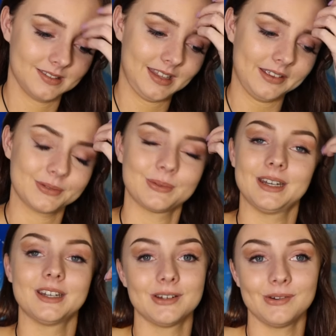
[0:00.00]
it's
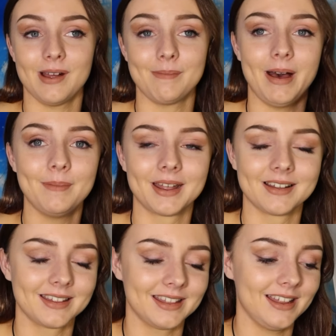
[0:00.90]
weird, I don't know why I'm humming
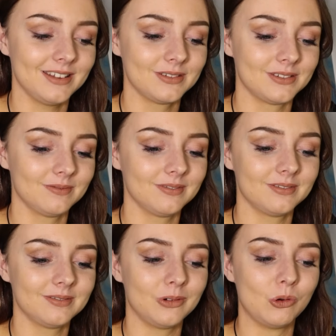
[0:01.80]
like that, that was
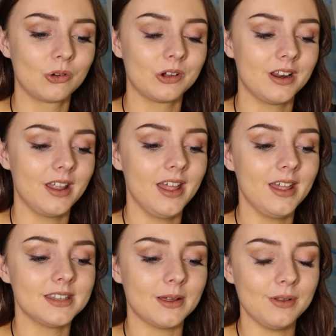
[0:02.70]
awkward.
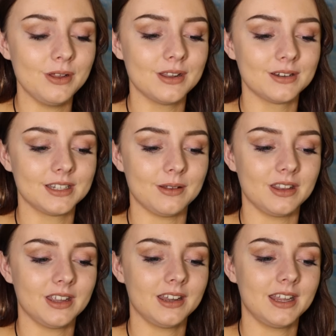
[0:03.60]
Some of you, there's
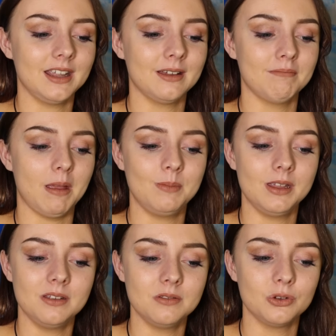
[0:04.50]
something here,
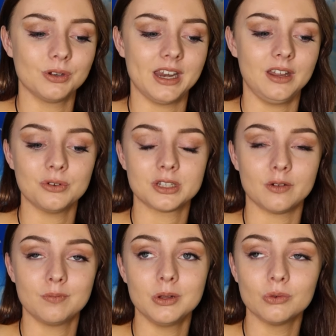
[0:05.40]
maybe you're letting
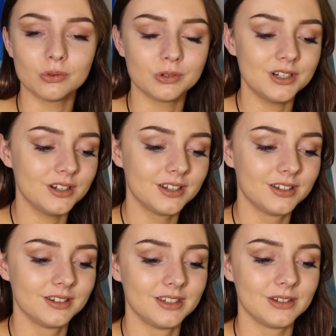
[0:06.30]
yourself be awkward
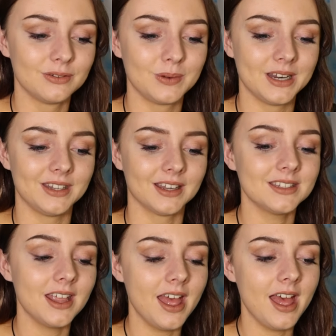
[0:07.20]
and do weird
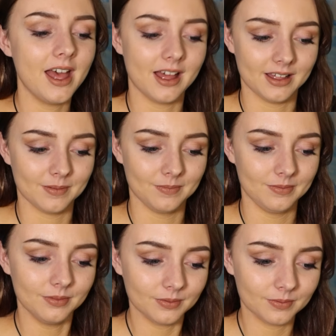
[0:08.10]
things.
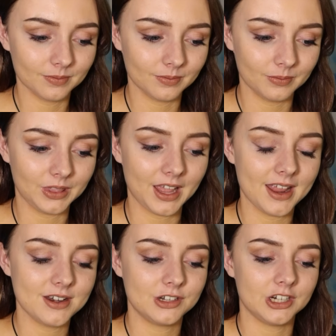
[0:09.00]
With that
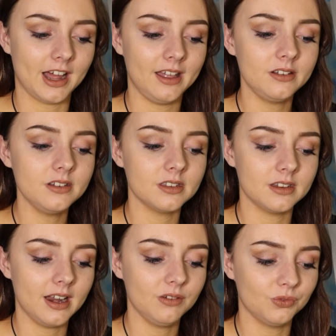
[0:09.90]
inner child,
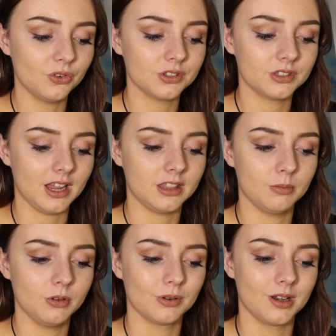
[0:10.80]
Nine of Wands and the
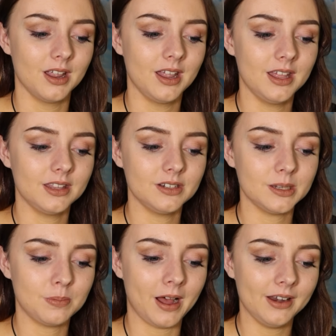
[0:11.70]
Moon, there's
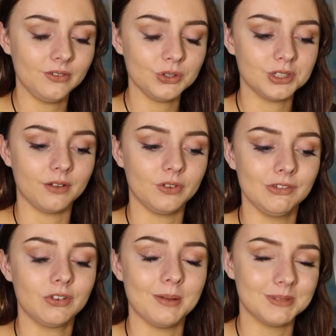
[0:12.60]
a part of yourself
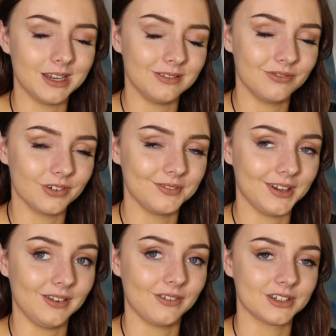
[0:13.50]
you've kept hidden for a
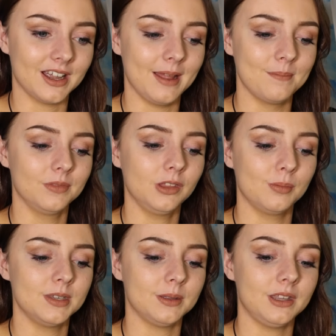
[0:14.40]
very long time. It
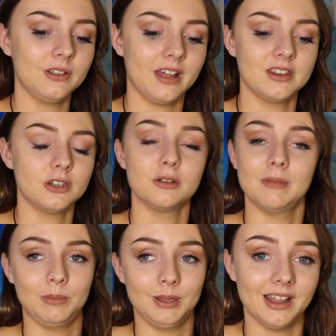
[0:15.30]
can be something you like to do,
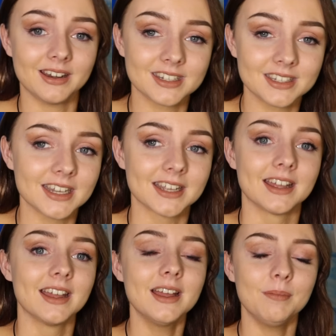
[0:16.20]
maybe you like to
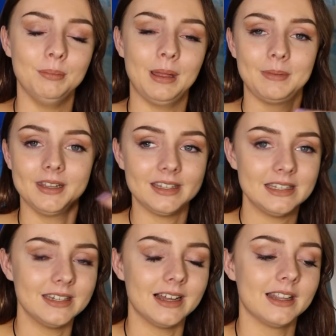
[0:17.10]
sing, maybe you like
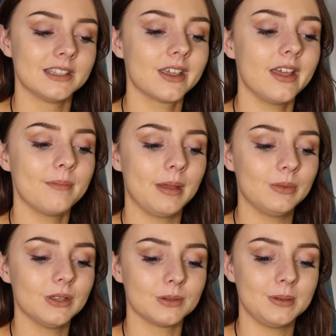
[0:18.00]
to dance,
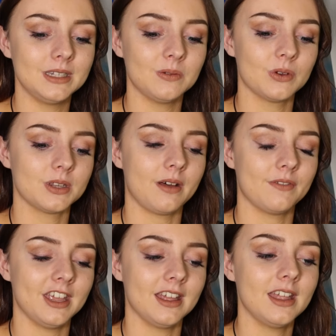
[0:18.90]
maybe there's a piece of
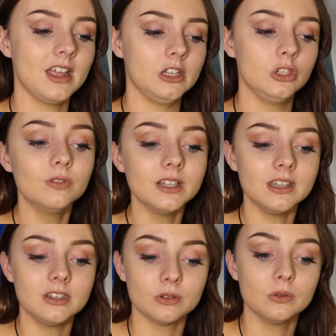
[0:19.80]
yourself that you
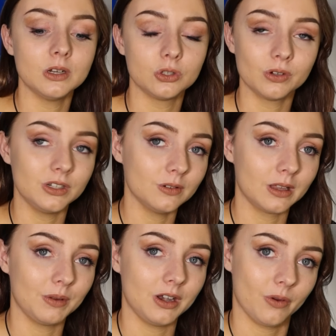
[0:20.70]
really do enjoy
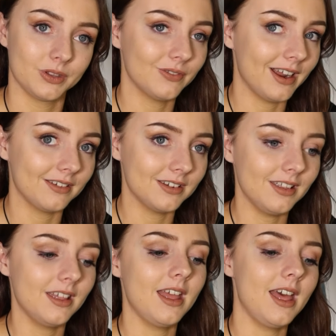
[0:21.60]
doing when no one's around.
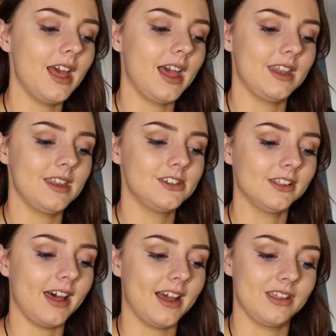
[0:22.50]
And in
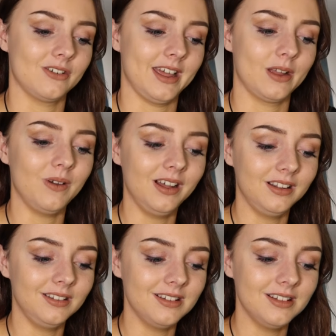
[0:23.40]
July, you're like,
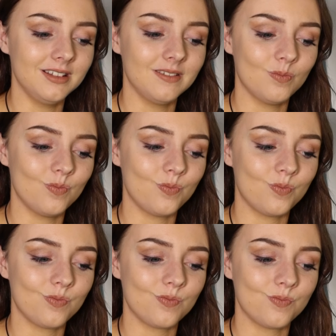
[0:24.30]
well,
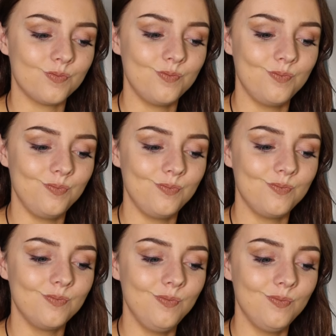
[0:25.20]

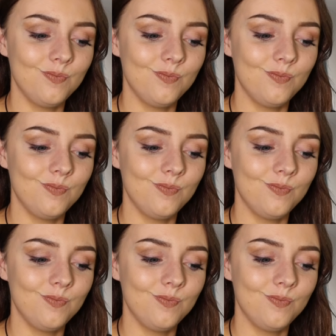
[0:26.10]
I'm